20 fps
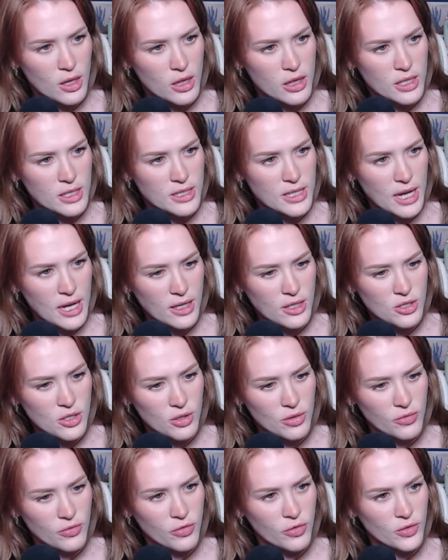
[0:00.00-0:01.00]
the decks
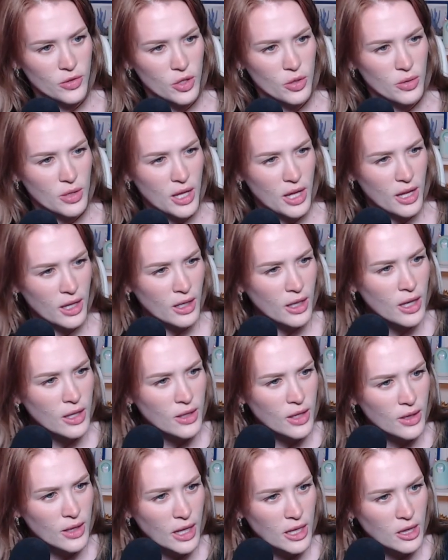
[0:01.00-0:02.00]
are floating
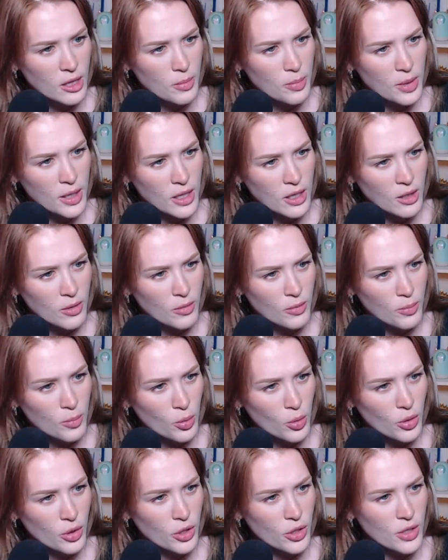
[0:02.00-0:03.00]
and then like the pink
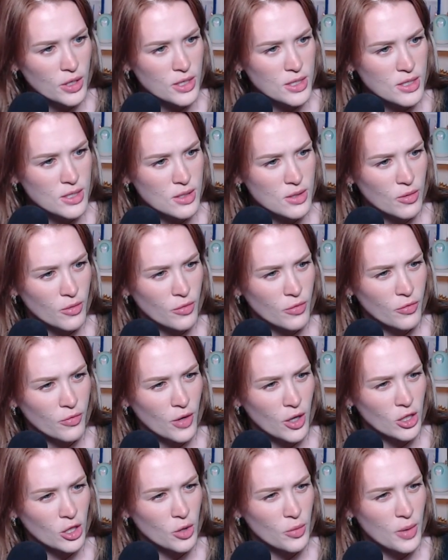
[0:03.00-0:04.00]
border is
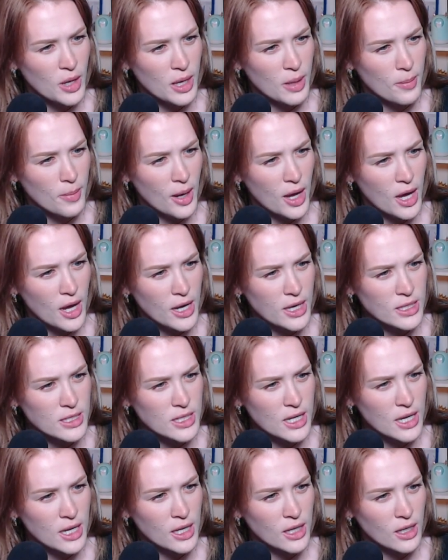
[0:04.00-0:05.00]
following behind
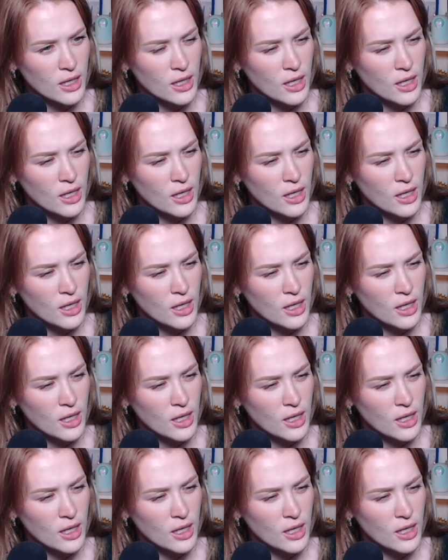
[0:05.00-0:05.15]
it.